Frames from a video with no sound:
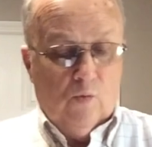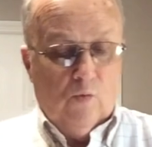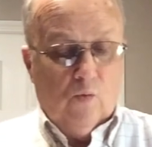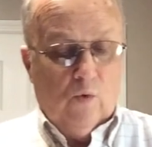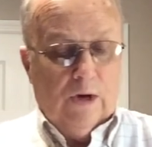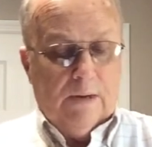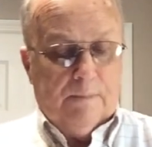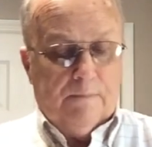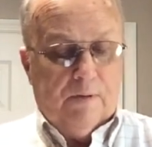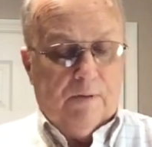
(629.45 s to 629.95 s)

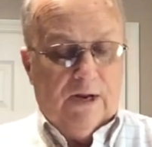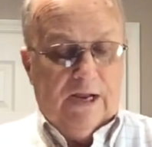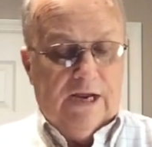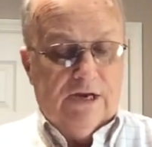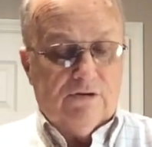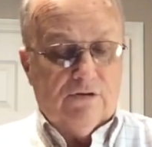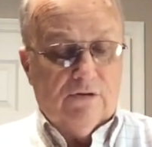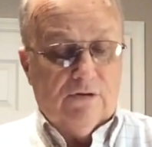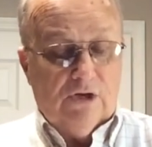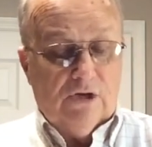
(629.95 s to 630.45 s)
What
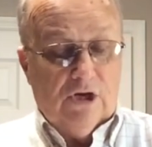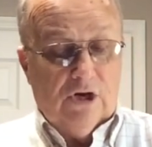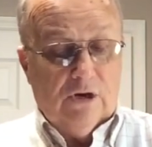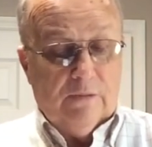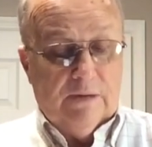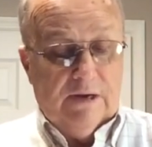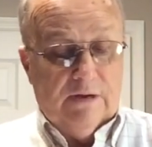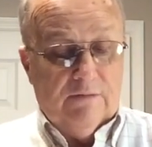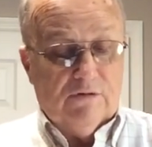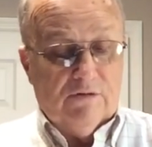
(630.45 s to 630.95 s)
pleasure, the young
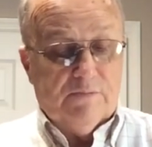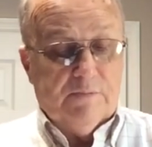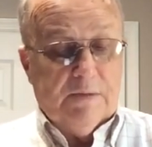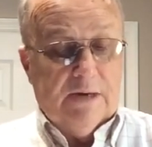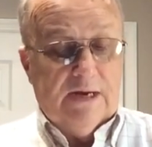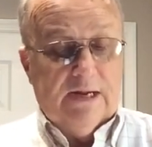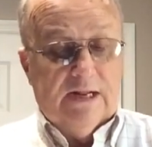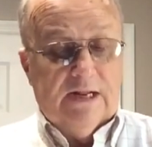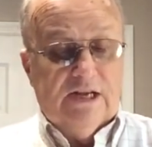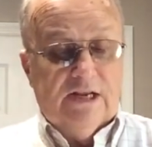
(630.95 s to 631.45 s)
man
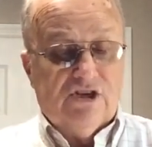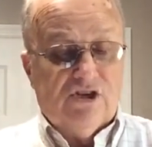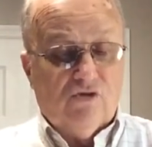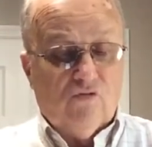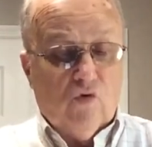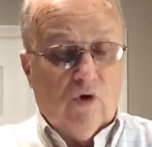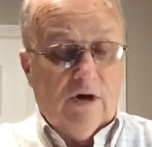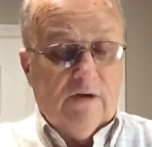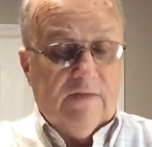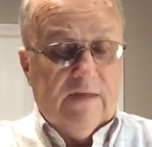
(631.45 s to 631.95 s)
responded. He
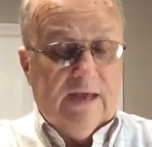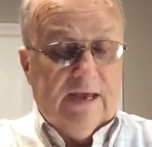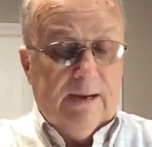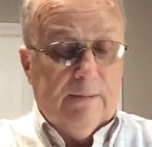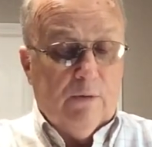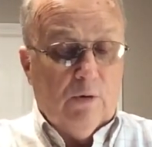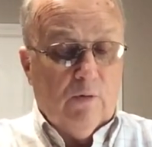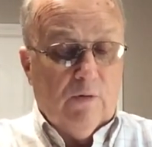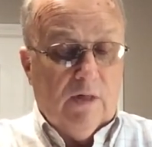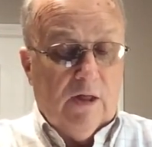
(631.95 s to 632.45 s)
swung the
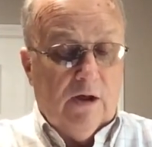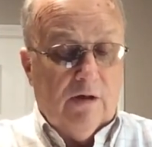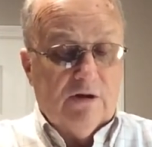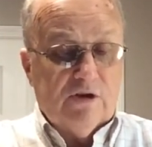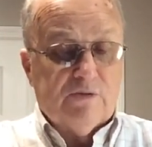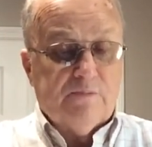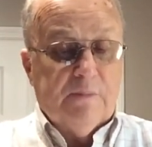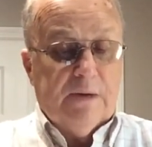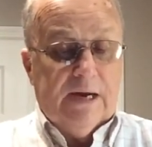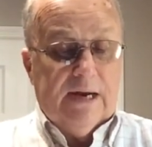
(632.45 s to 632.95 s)
hammer with all
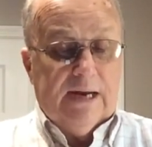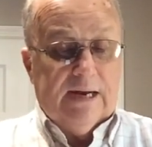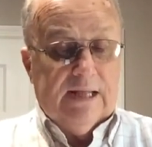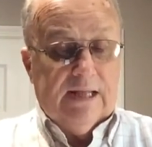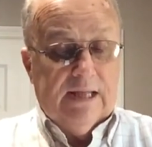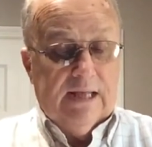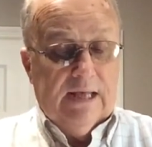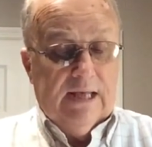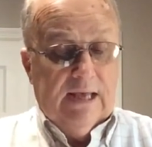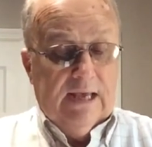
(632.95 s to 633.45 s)
his might
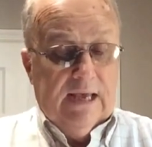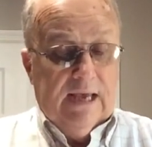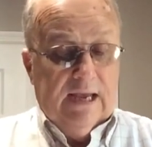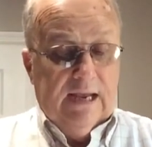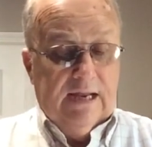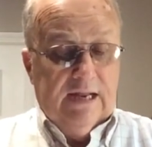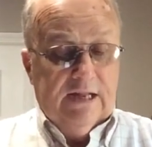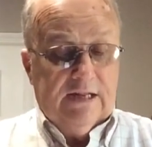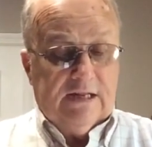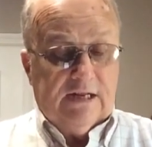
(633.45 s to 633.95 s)

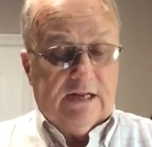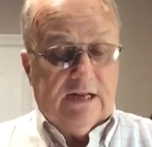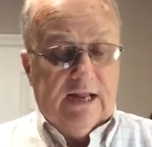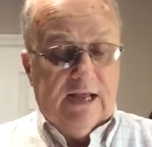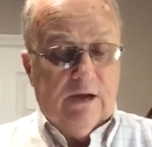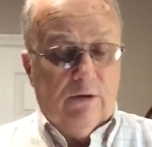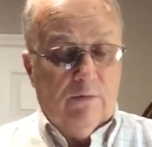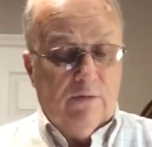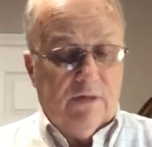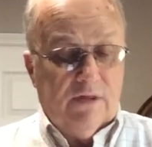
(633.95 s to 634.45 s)
and hit the
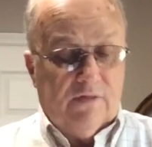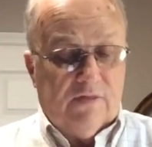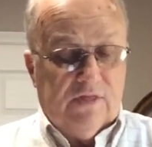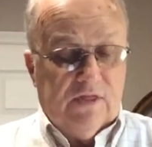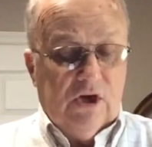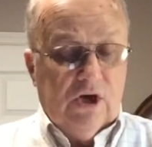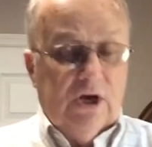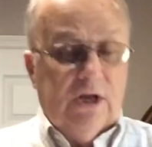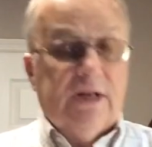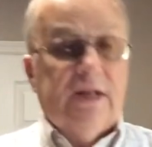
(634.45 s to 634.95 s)
clay with a
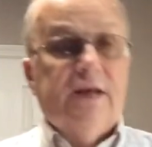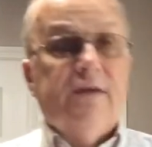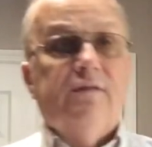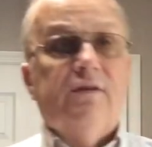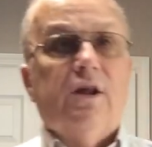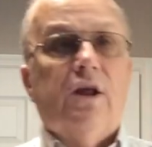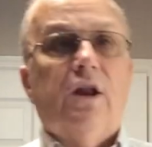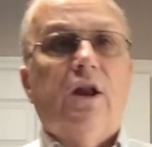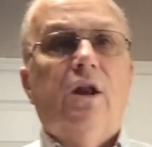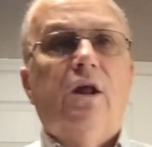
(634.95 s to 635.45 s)
thud,
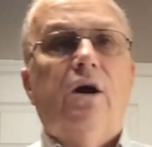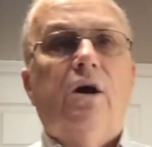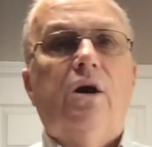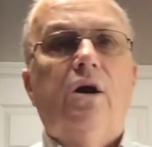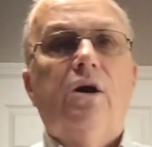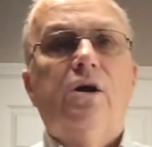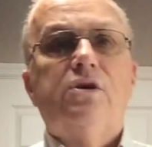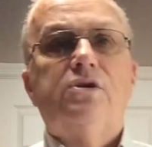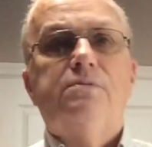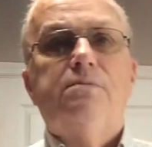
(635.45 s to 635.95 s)
leaving a
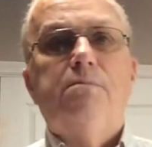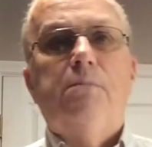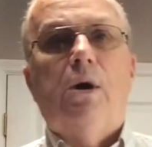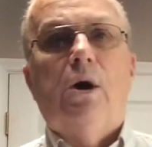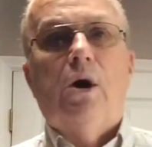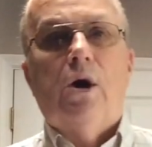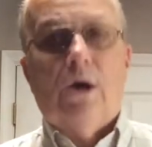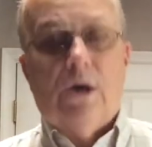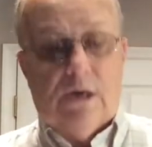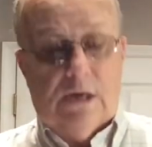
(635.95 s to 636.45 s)
large
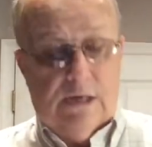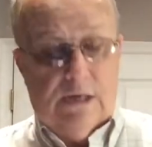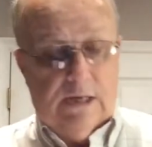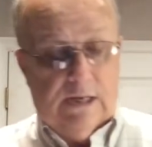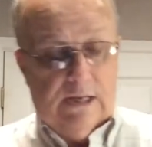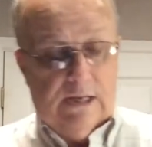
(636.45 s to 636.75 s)
mark.